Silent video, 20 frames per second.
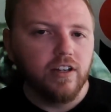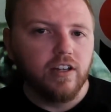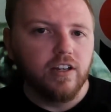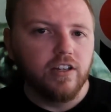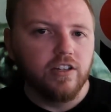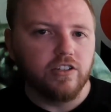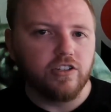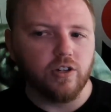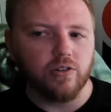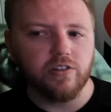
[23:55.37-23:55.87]

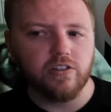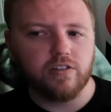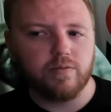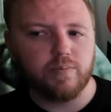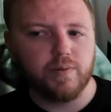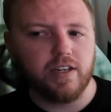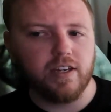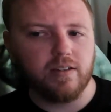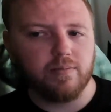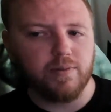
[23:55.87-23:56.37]
so to
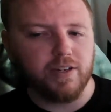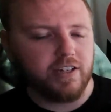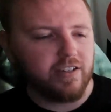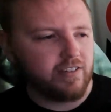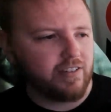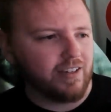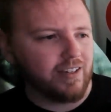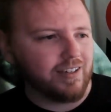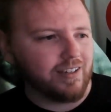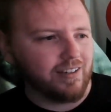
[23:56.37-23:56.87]
speak, because
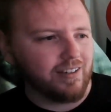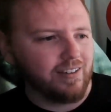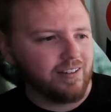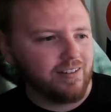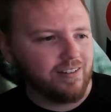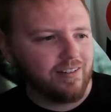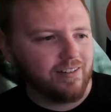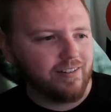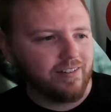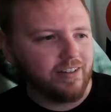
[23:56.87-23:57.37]
like,
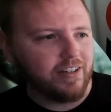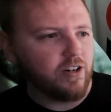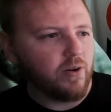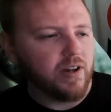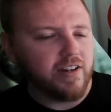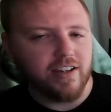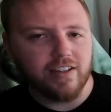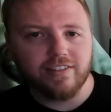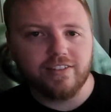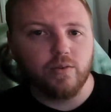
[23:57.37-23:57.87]
in
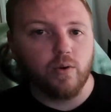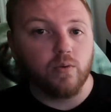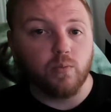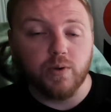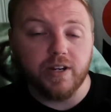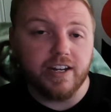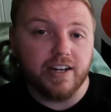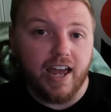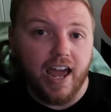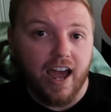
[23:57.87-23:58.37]
Destiny 1, we
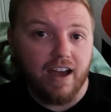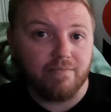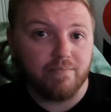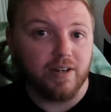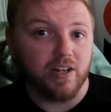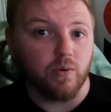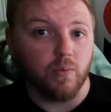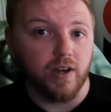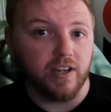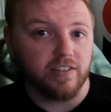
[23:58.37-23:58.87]
didn't have
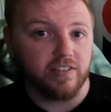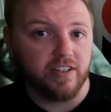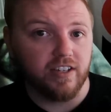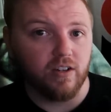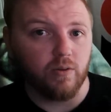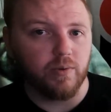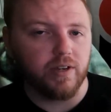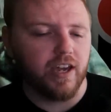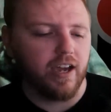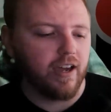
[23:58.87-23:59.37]
many ways to
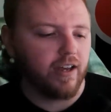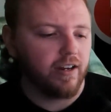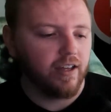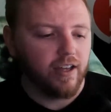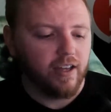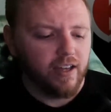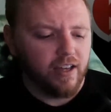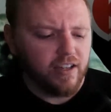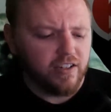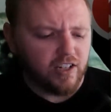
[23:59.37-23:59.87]
heal. We had
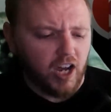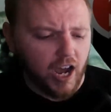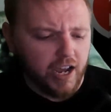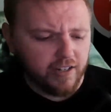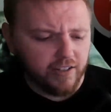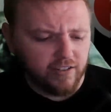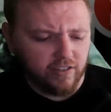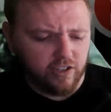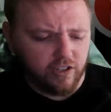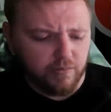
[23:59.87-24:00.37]

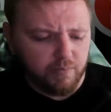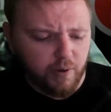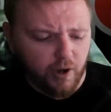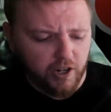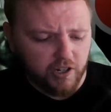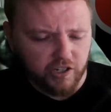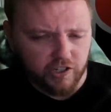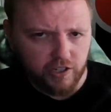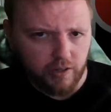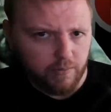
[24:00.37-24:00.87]
Titans could
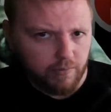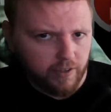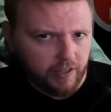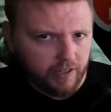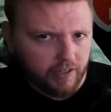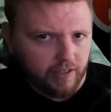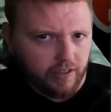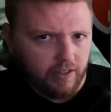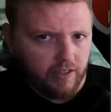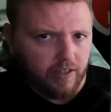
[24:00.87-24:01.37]
punch
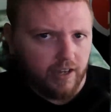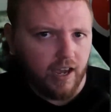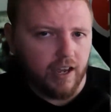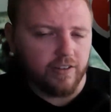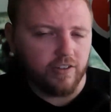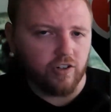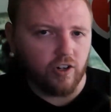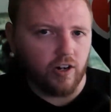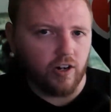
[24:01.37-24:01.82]
something and start